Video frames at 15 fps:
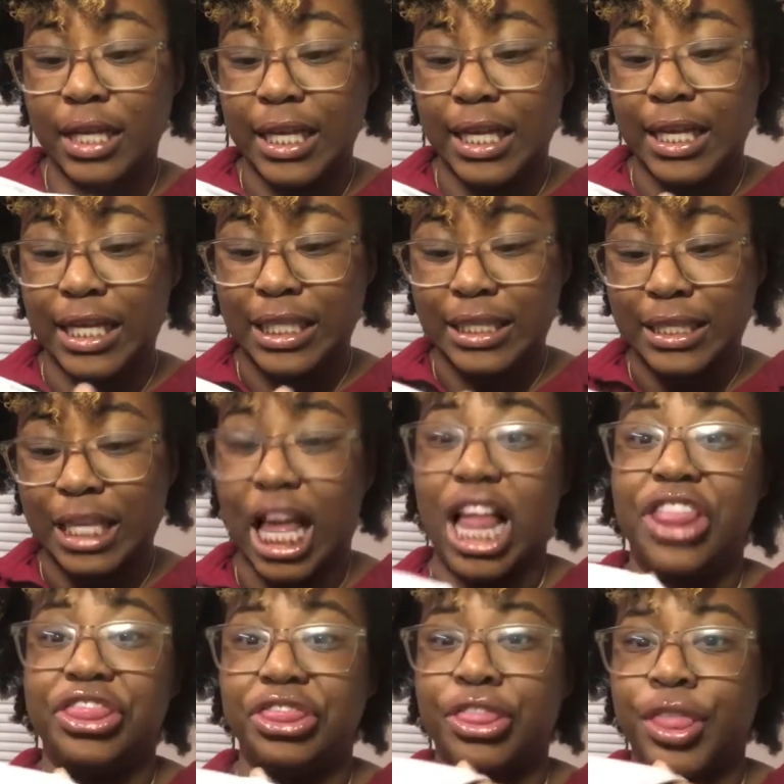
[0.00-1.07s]
it's
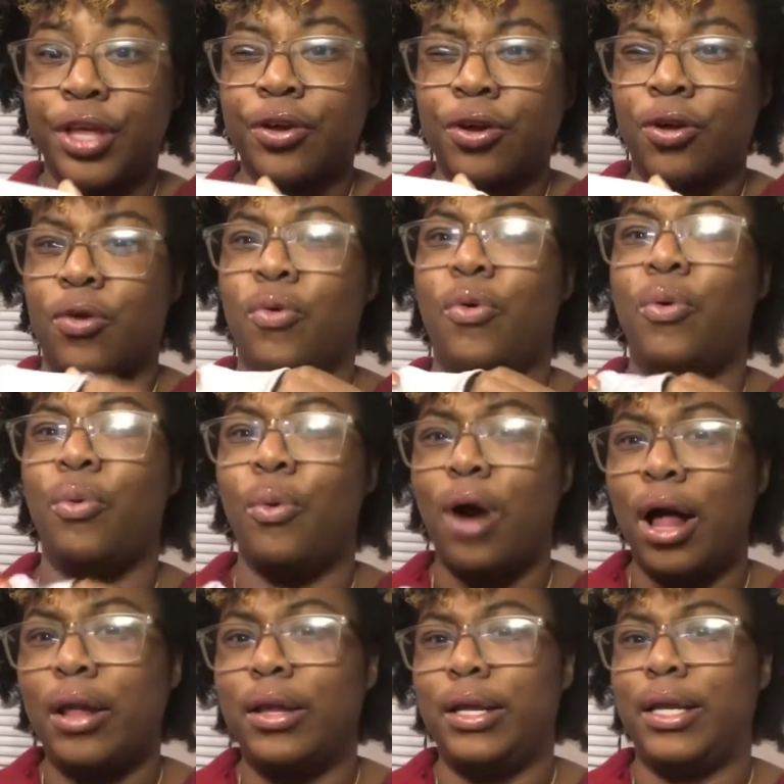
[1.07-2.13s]
a thicker
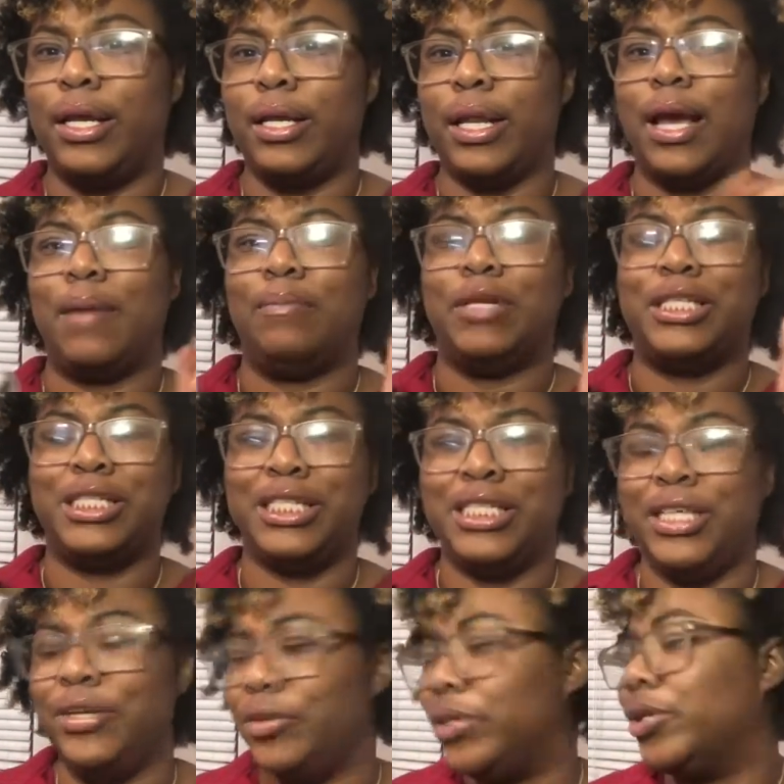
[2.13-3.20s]
quality, like
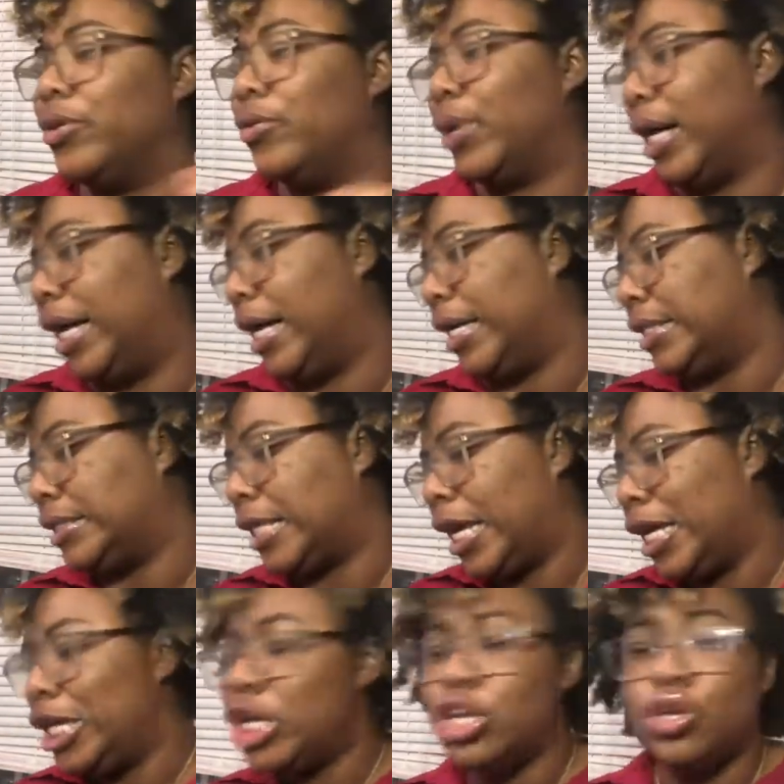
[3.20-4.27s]
material wise.
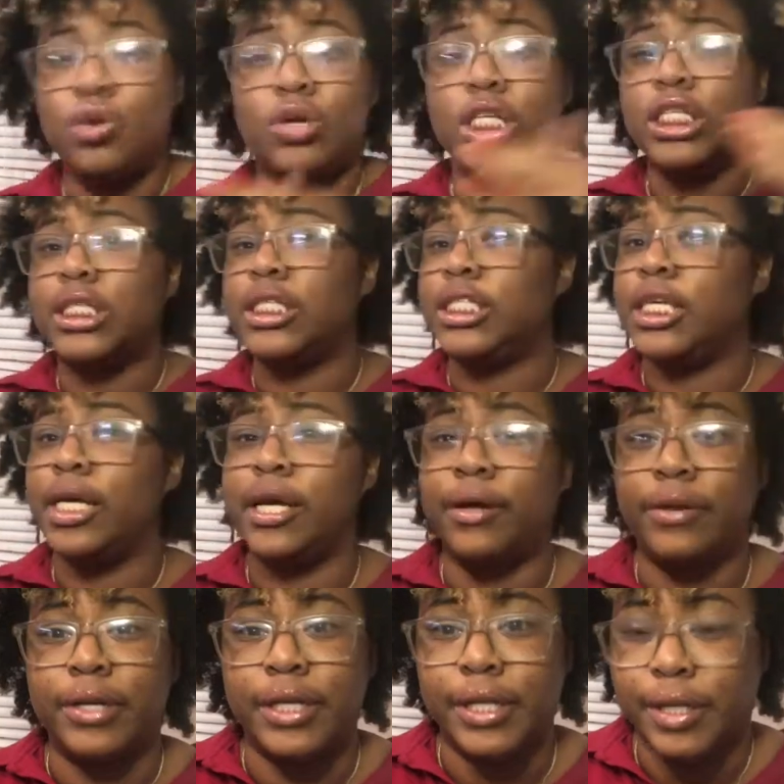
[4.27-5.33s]
Like you can just
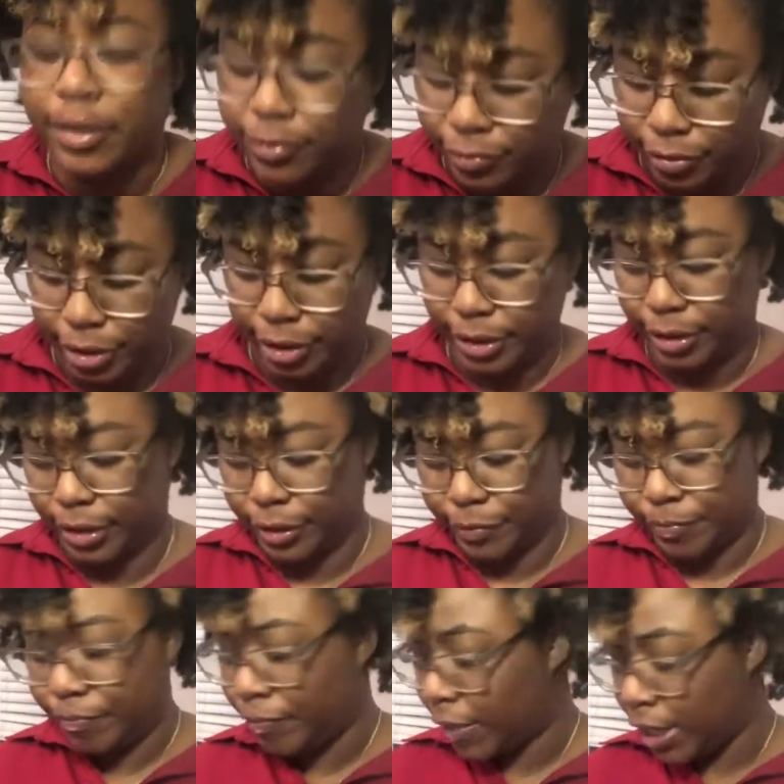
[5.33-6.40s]
tell the difference.
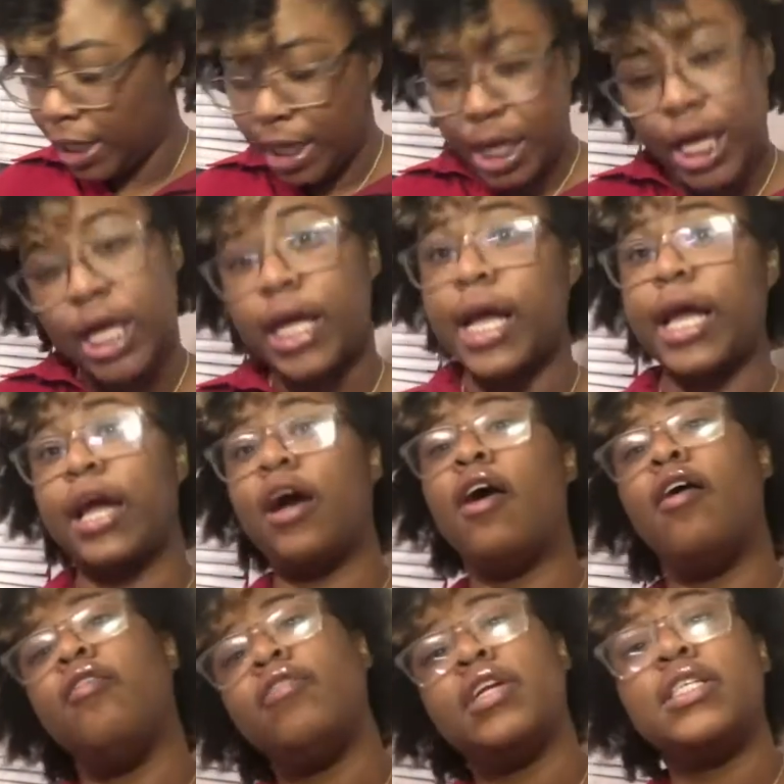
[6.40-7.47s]
Okay,
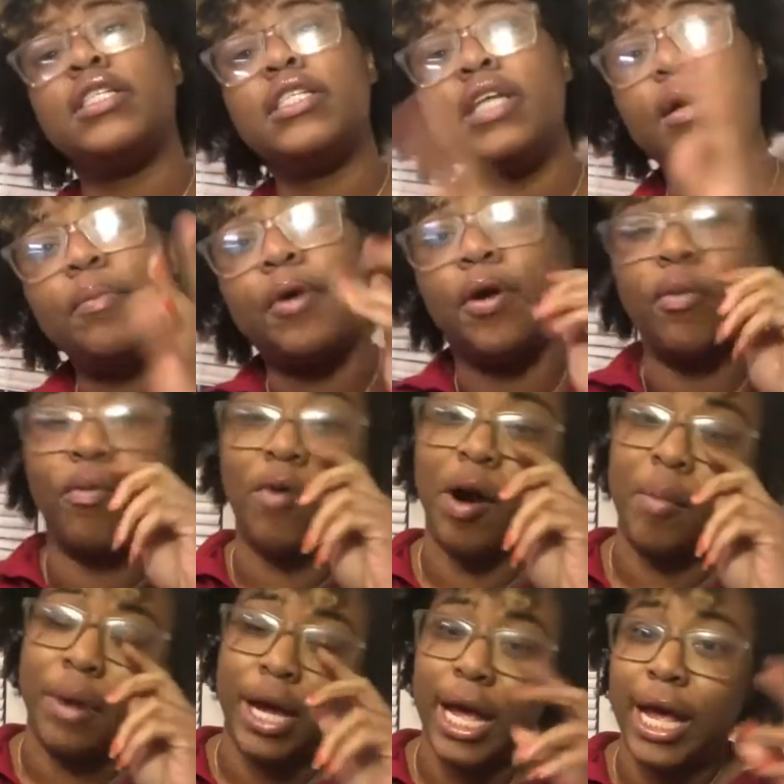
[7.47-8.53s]
over the summer,
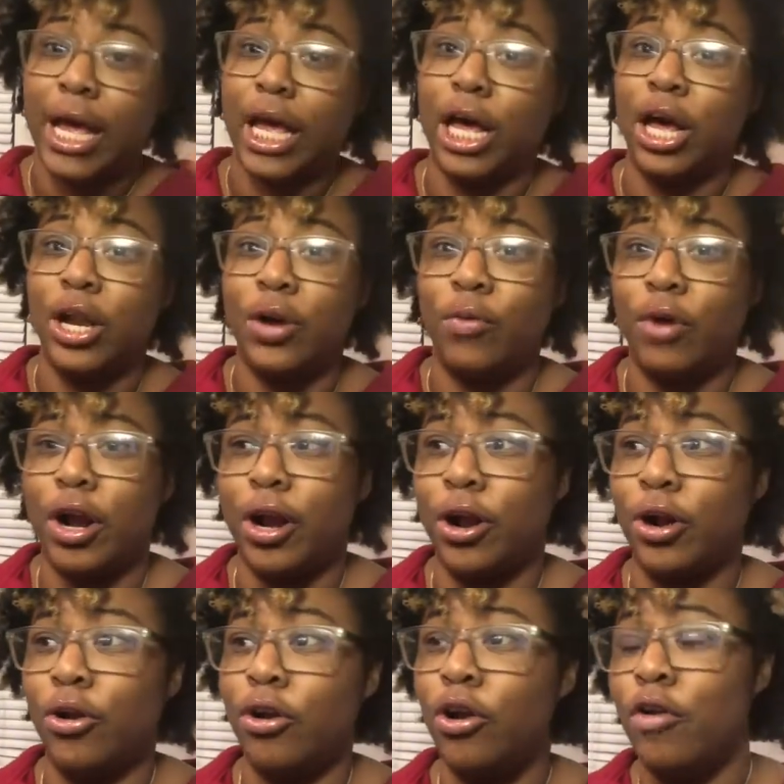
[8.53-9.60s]
Walmart had
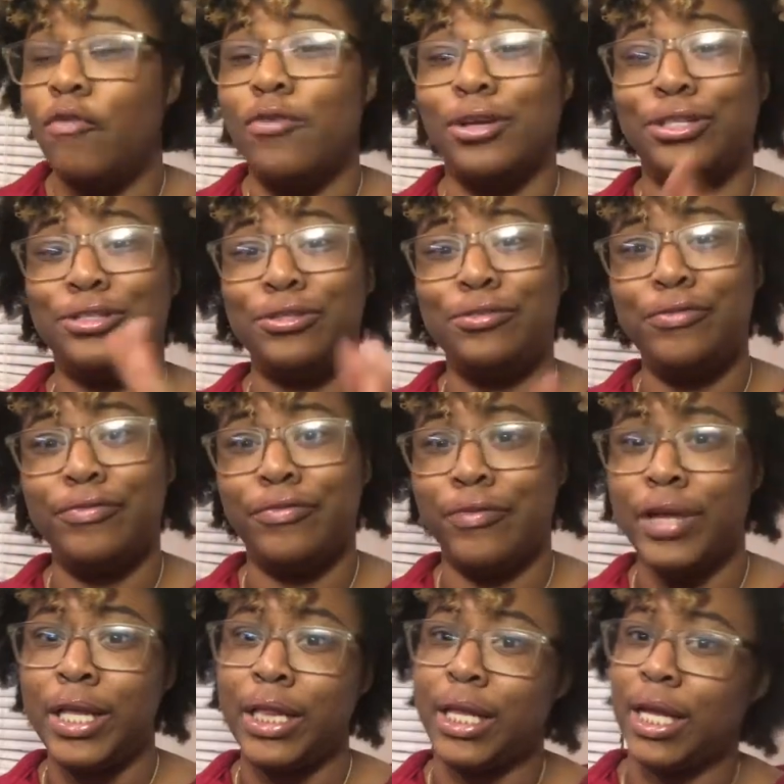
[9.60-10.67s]
underwear for
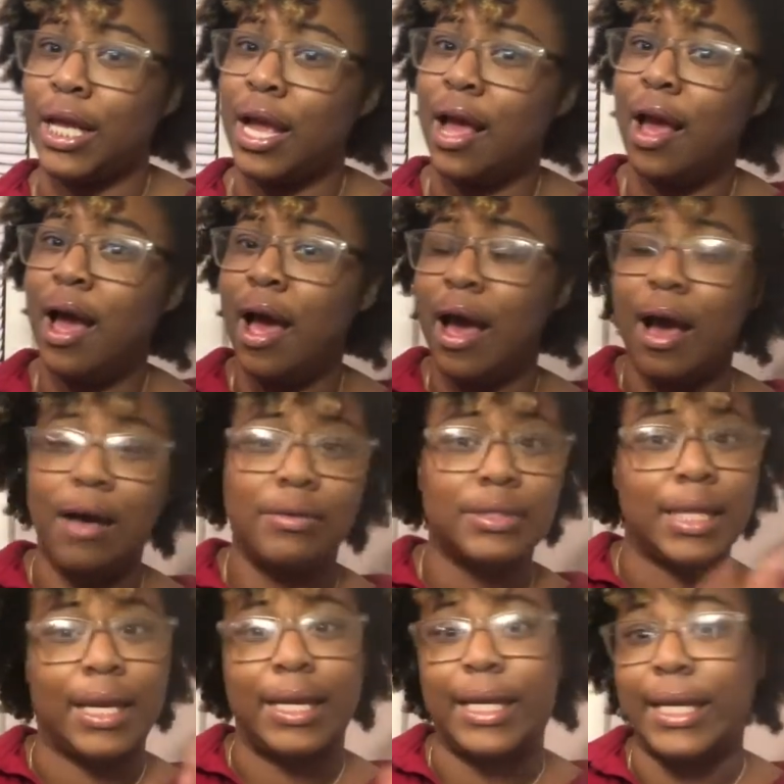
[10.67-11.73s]
$2.50. I was
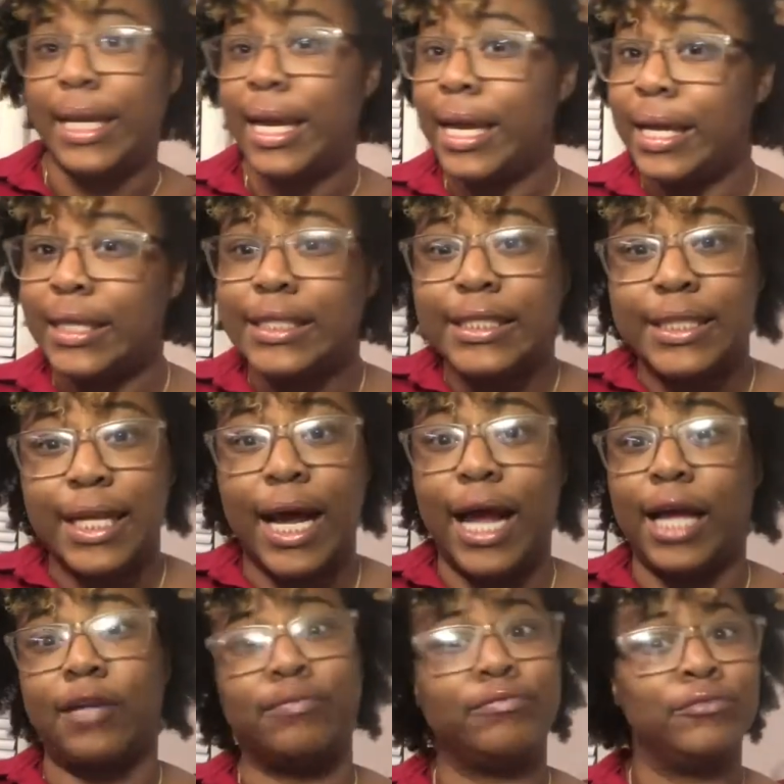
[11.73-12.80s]
like, yes,
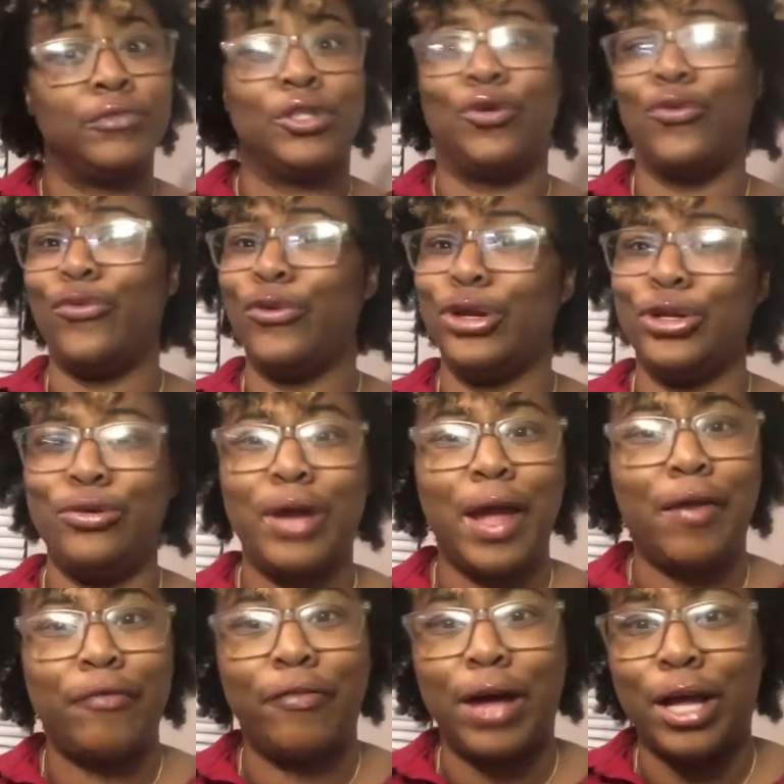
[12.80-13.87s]
like you
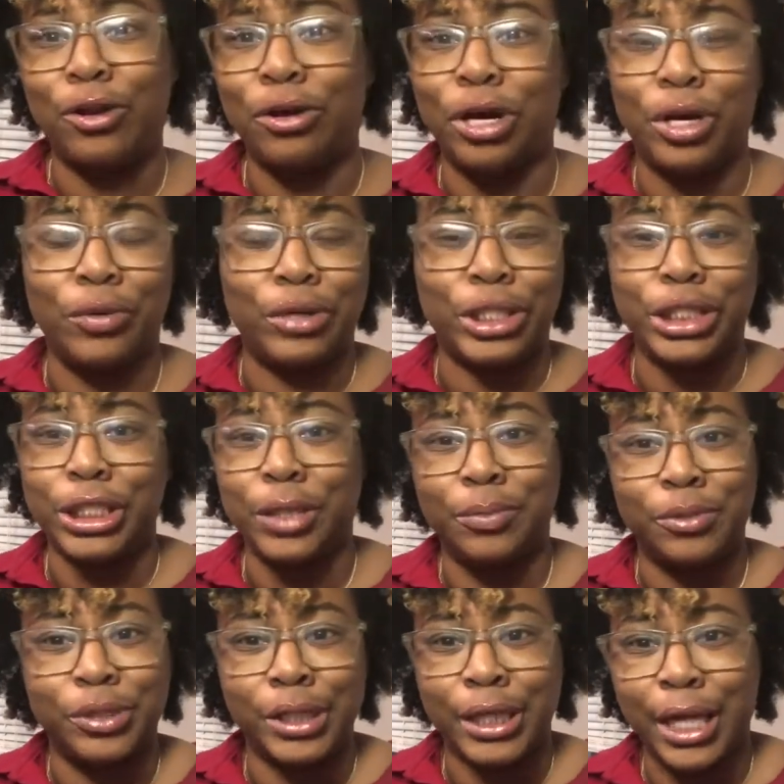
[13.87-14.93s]
can't find no underwear
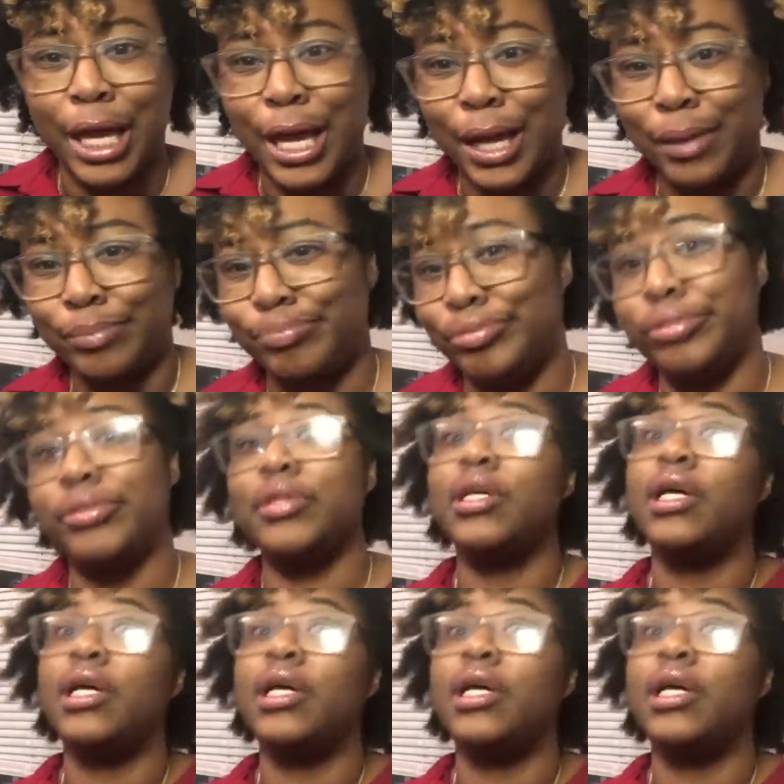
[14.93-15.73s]
cheaper than that.